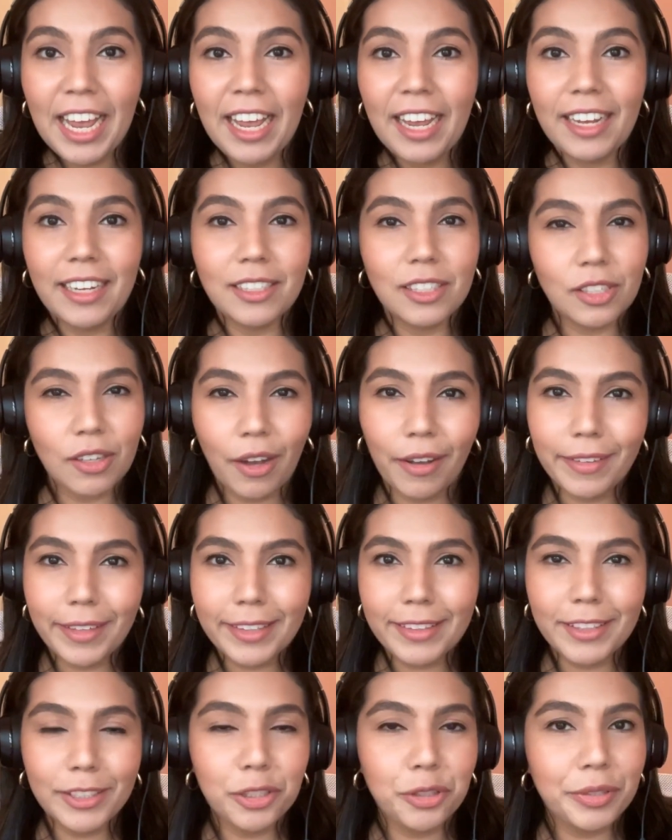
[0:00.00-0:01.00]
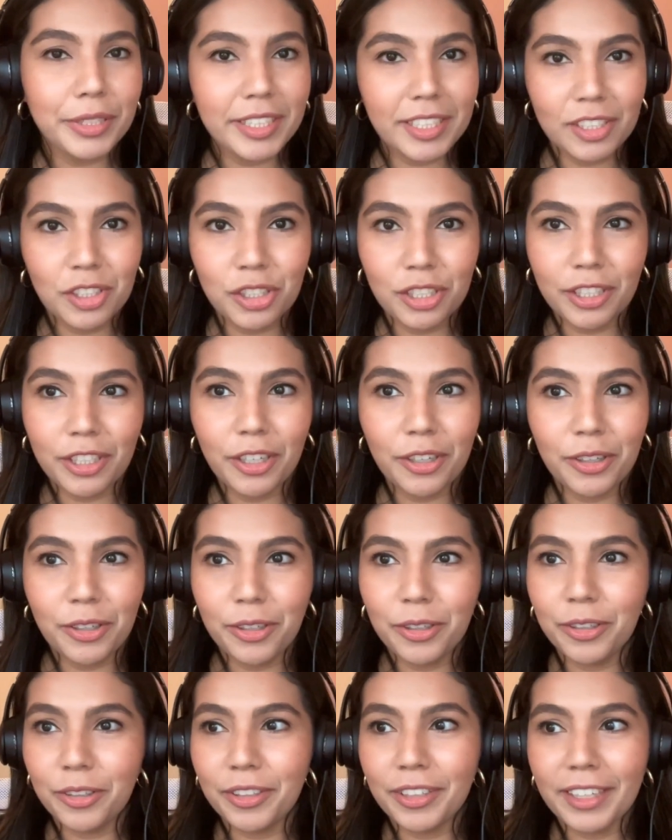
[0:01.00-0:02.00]
It's all like the
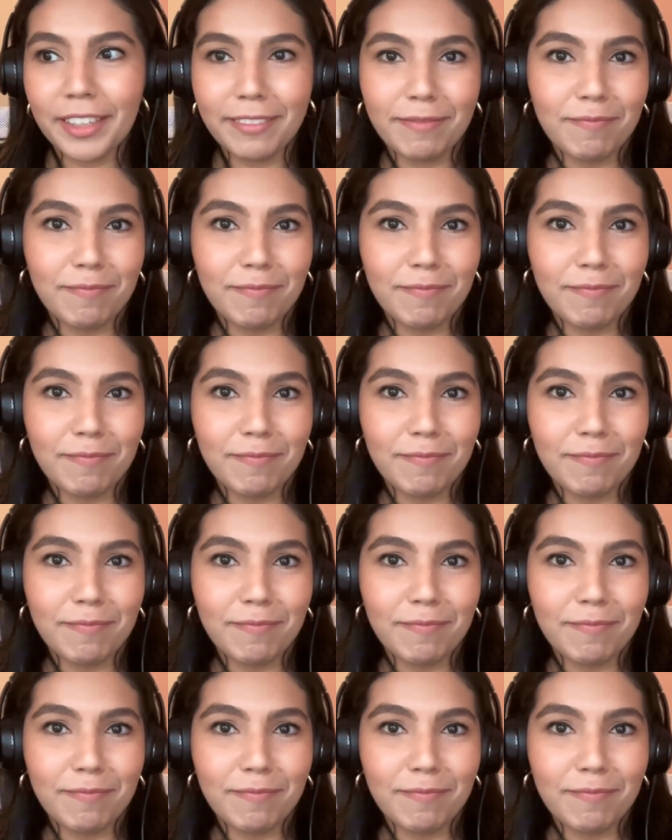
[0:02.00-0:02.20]
traditional